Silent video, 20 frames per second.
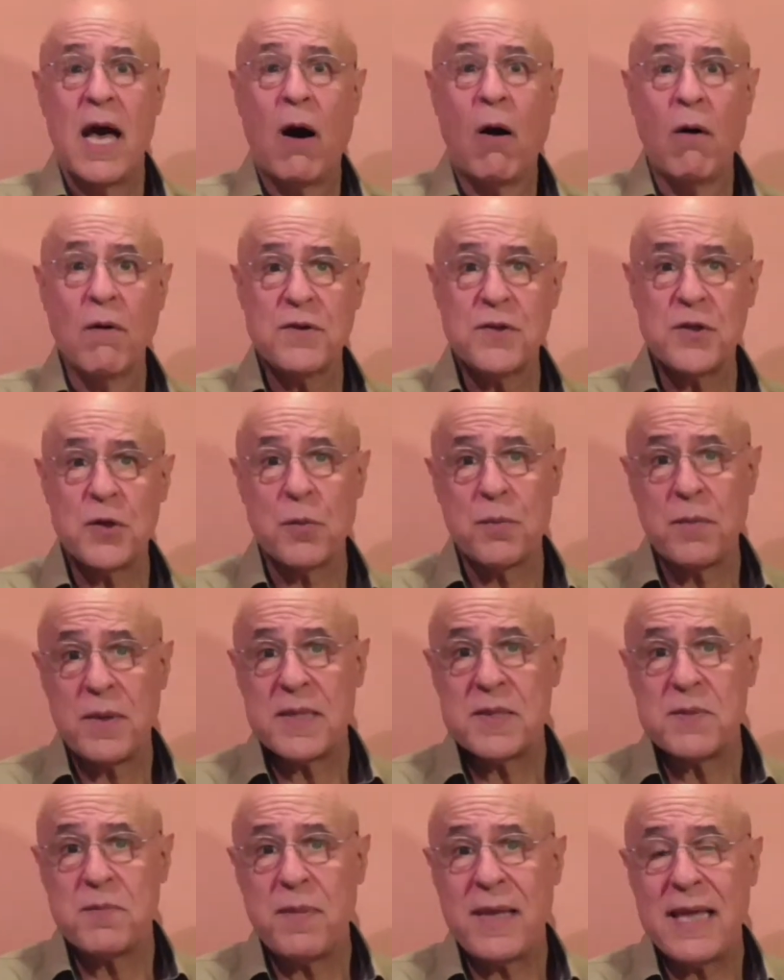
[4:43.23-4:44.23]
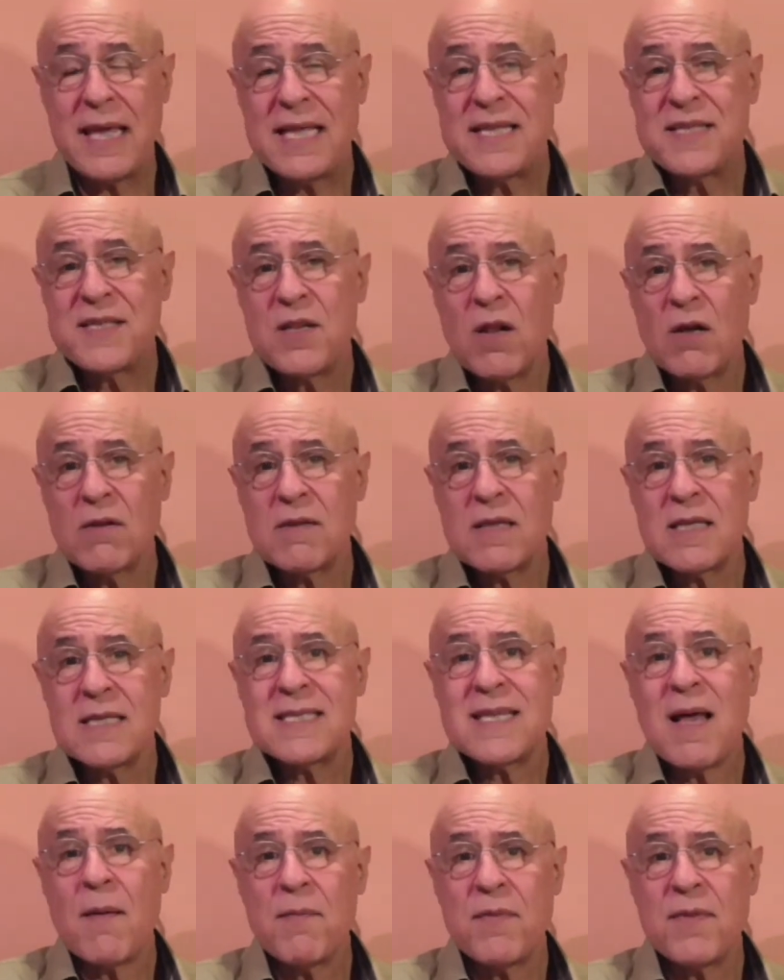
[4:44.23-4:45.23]
Also, PSP, it's not
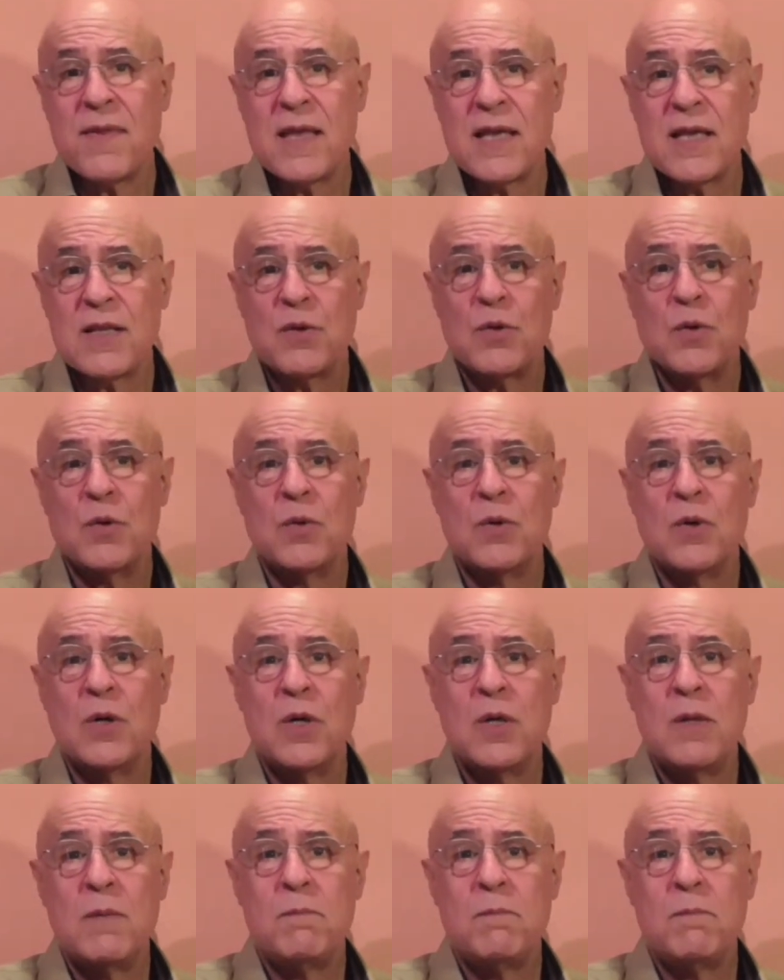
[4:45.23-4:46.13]
something to